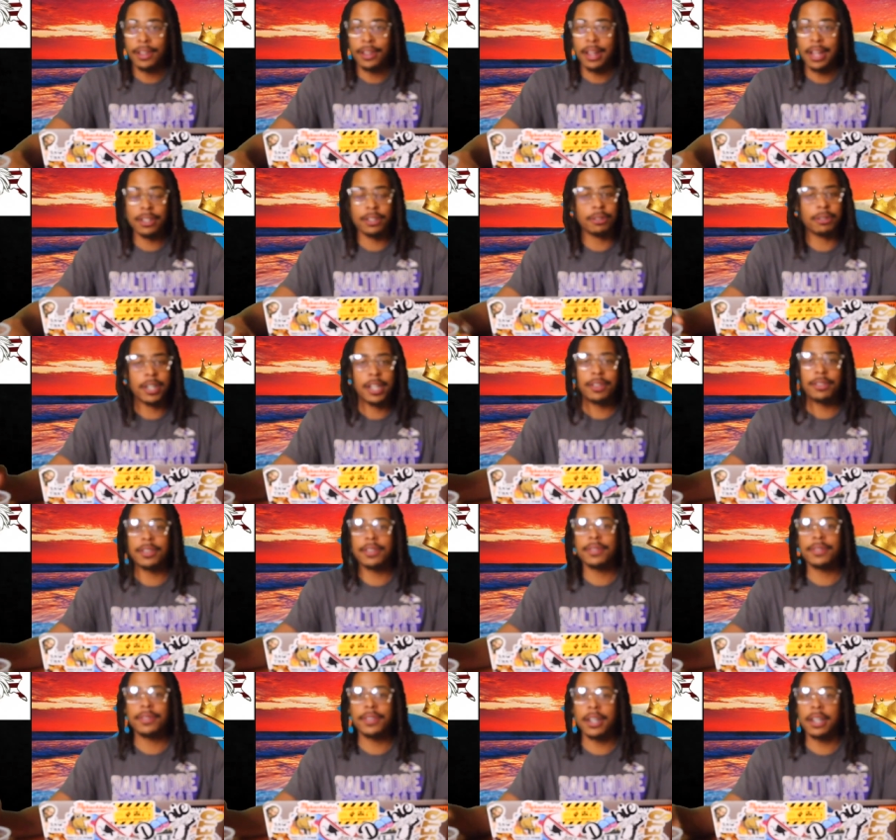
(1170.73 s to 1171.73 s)
I do whatever
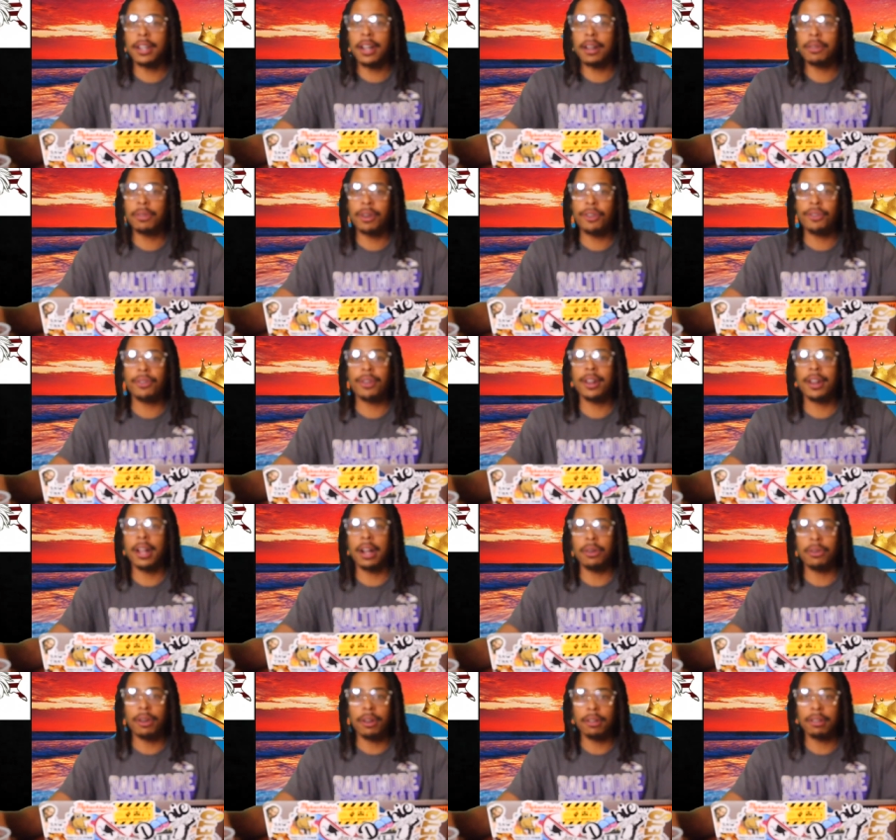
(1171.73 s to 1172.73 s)
the fuck I want when
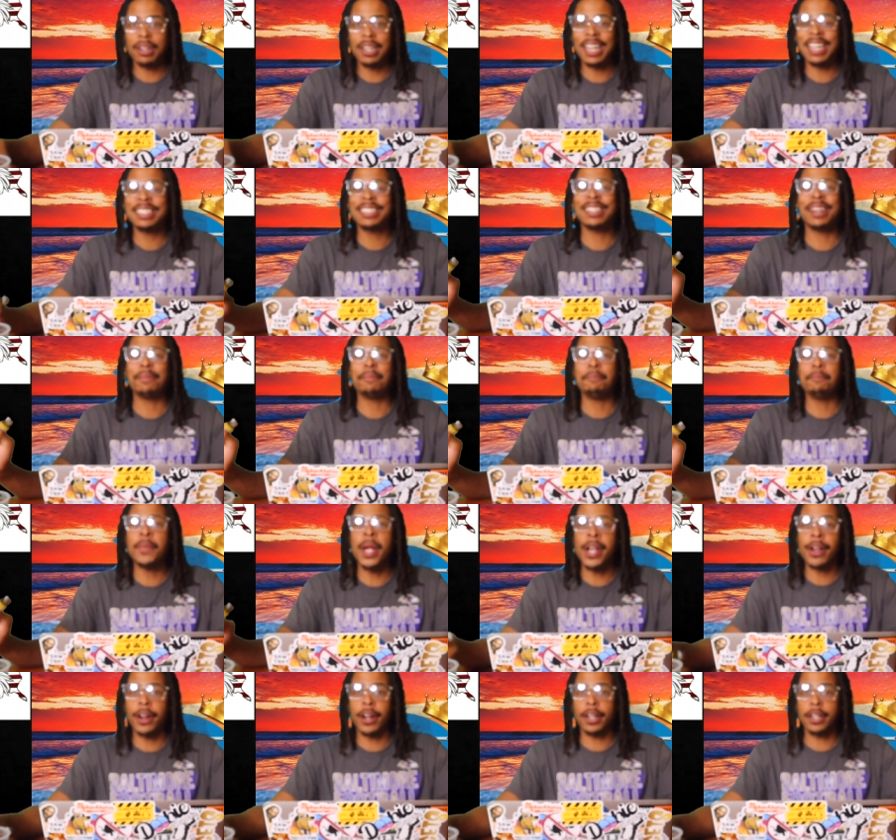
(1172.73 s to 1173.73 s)
I want. That's
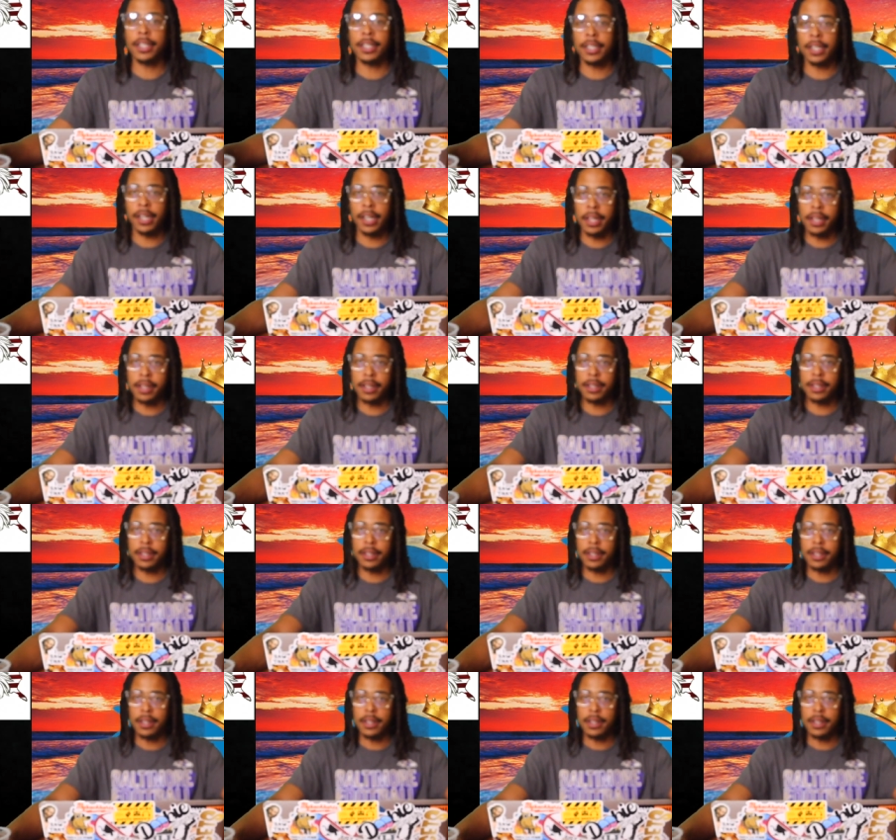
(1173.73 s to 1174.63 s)
America, nigga.